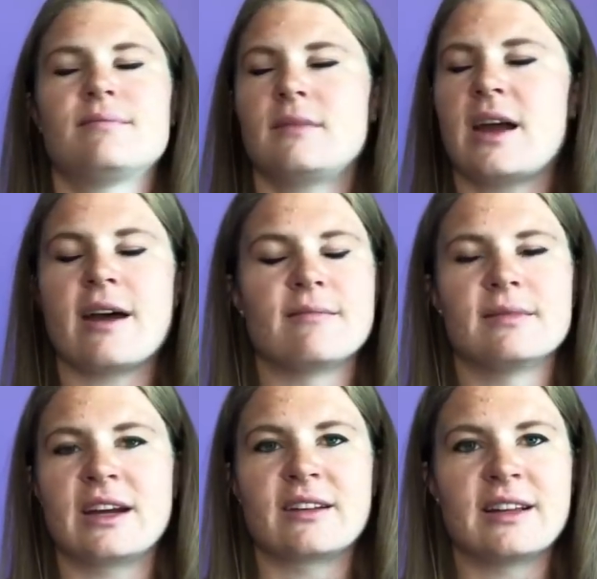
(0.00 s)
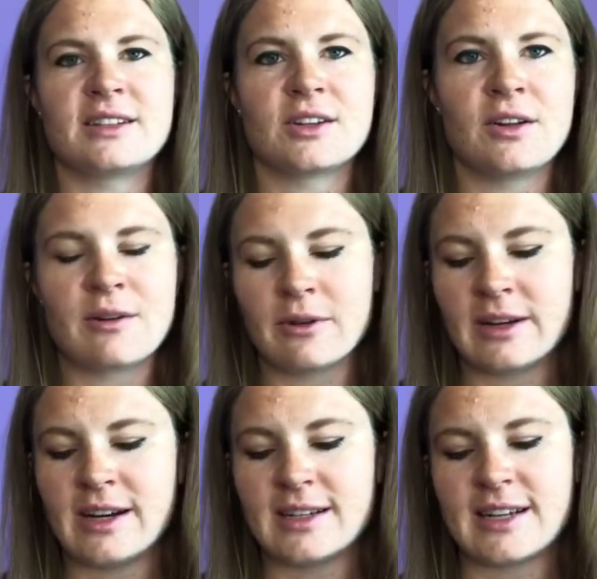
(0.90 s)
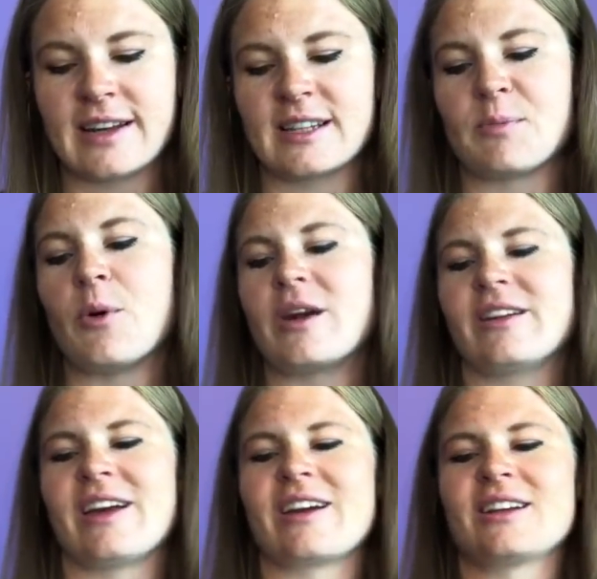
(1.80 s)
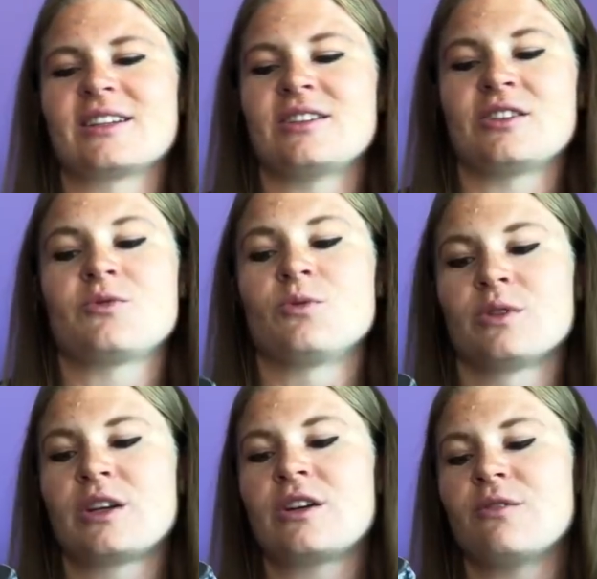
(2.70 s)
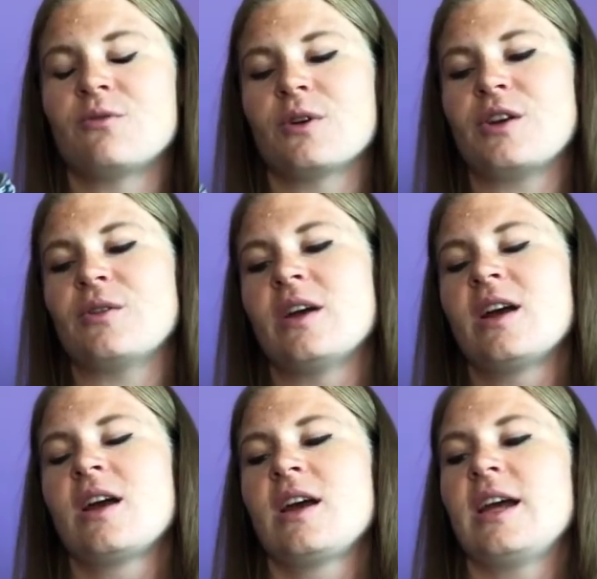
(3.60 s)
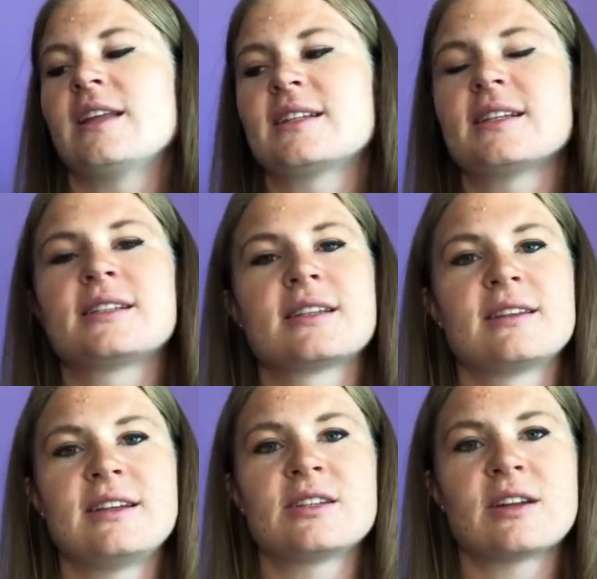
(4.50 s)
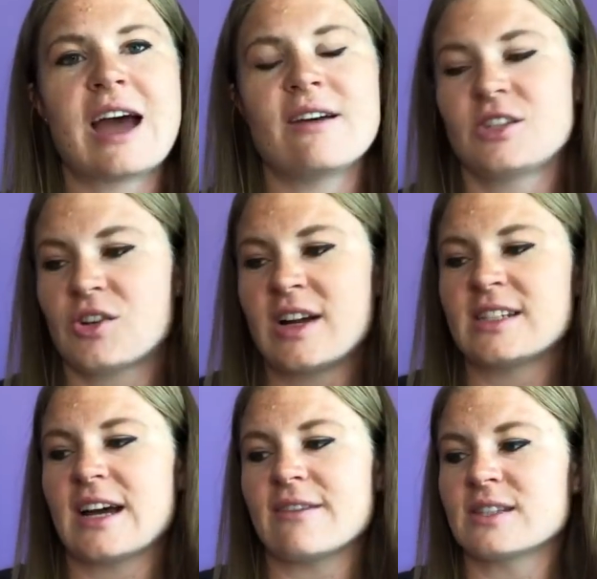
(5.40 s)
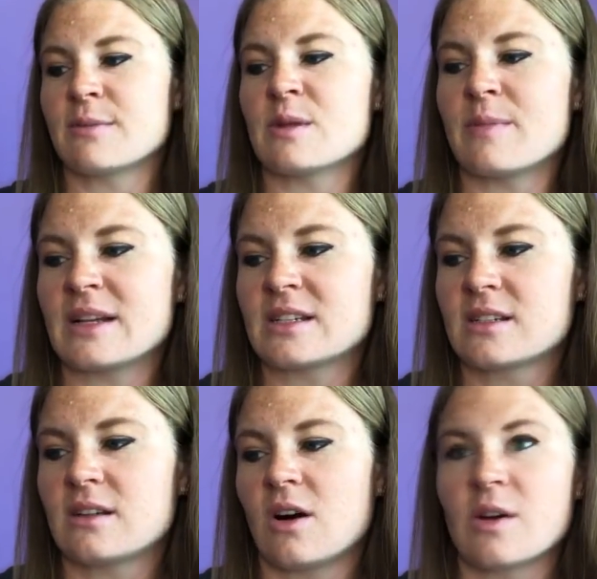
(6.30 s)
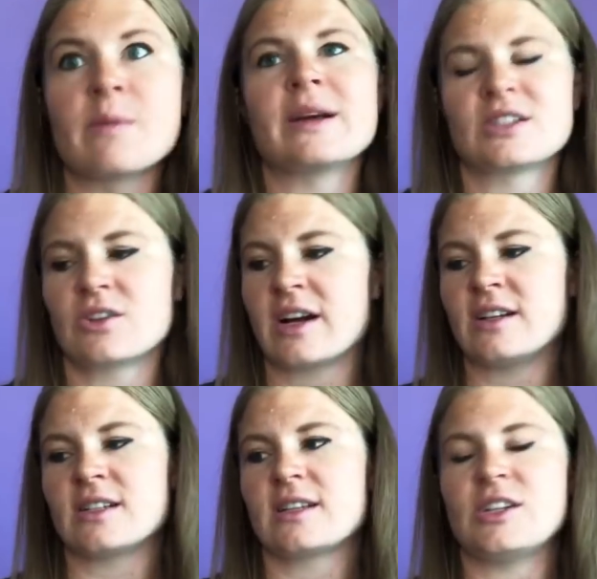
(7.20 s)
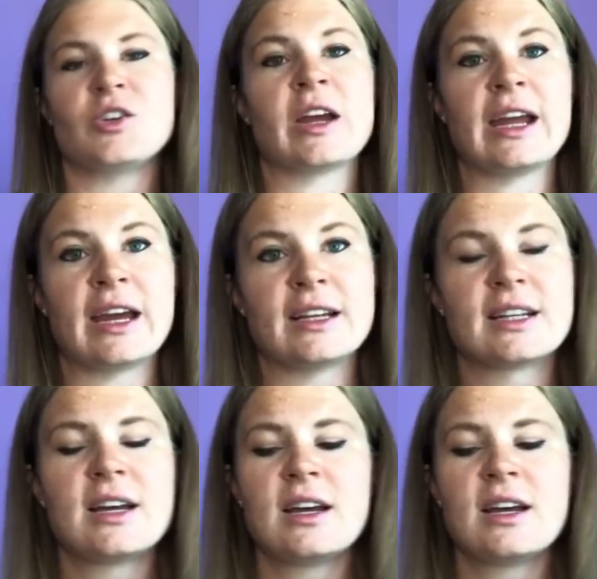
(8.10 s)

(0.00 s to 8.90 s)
Yeah, like that's all I really need to say at this point. Like it's just really good for you. And these strains have some of the best strains that you can get.